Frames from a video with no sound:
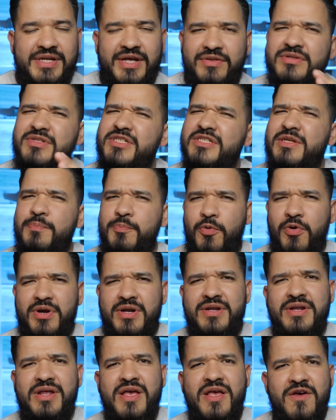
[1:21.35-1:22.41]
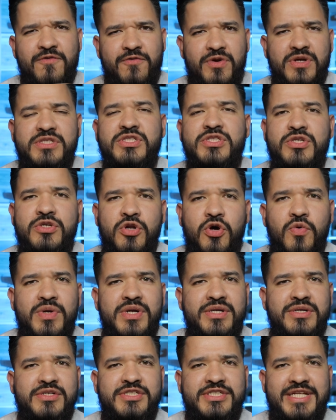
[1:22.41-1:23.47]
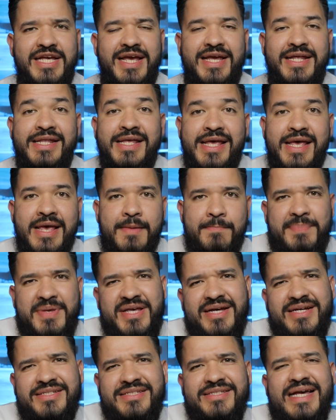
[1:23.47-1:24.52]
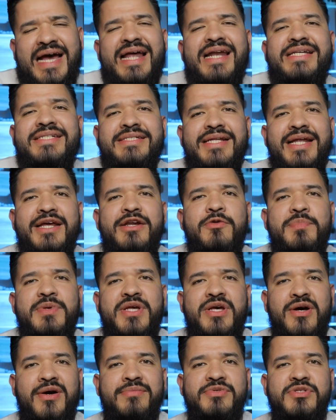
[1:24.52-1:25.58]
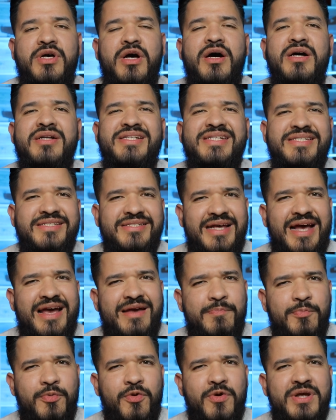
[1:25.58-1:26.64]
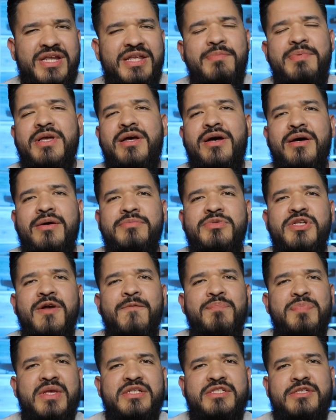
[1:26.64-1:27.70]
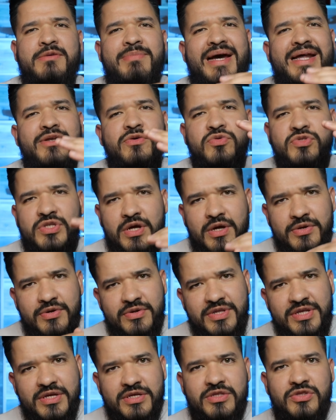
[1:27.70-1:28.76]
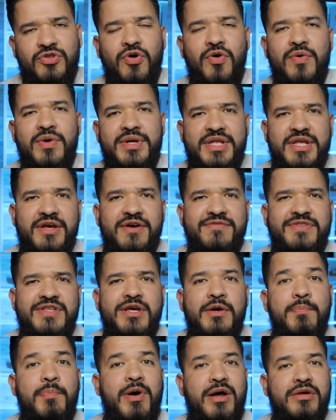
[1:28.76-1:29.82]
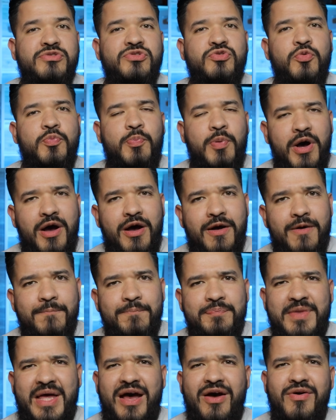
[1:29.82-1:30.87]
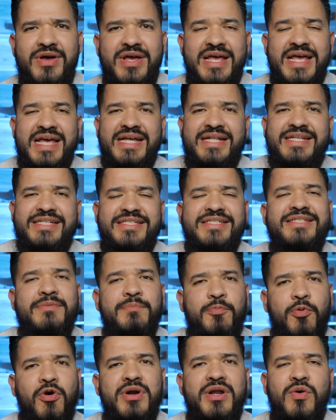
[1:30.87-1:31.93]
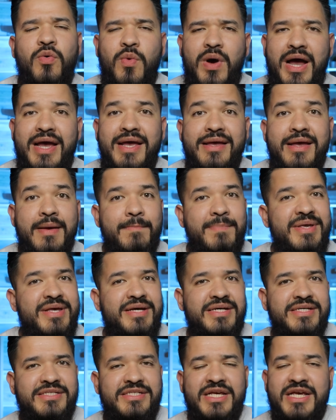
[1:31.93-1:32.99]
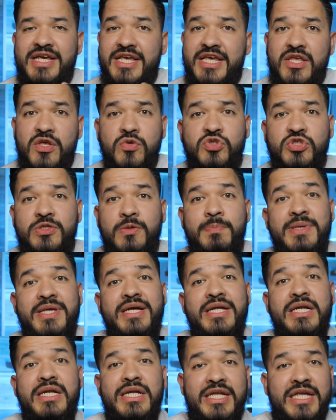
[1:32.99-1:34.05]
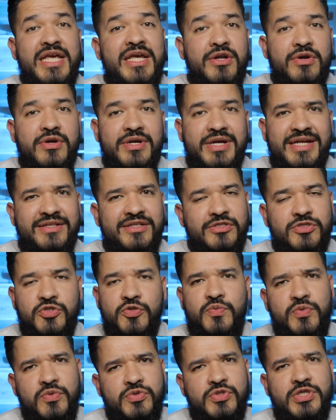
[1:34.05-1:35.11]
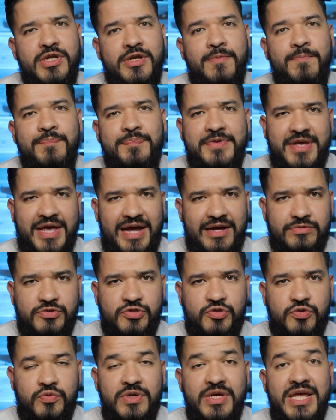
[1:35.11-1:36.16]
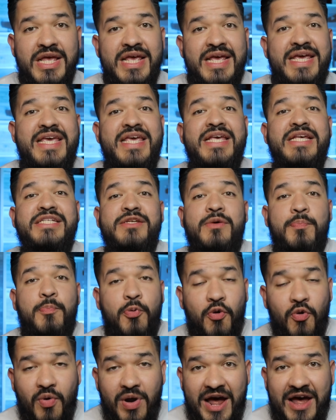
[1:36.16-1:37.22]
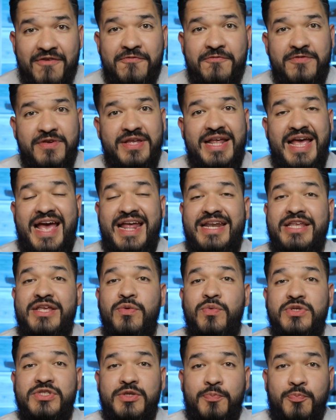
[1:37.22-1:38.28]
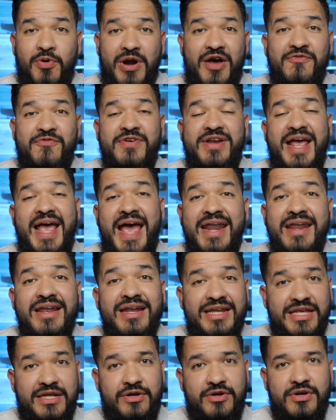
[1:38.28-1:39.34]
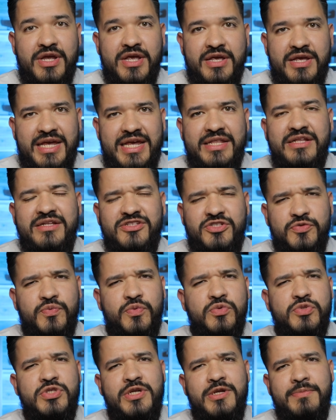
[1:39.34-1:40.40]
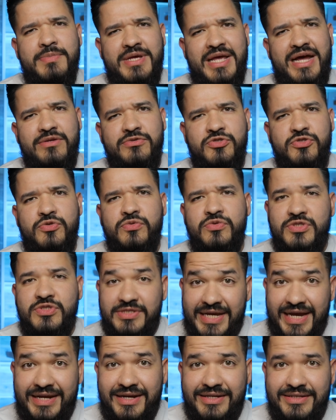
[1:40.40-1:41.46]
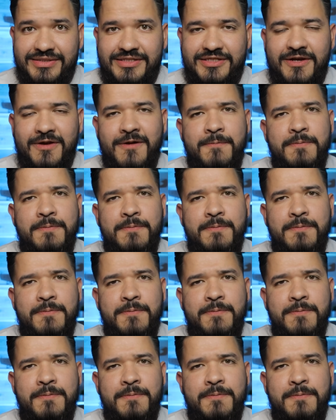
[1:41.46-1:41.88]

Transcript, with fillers: Now, this is important for us to know and understand because Silas later becomes a disciple and he becomes somebody who's under the authority of the apostle Paul. Now, this is important. Why? Because he used to be a leader in the Jerusalem Council. He's a prophet, and he was a prophet and a leader in the Jerusalem Council, Silas.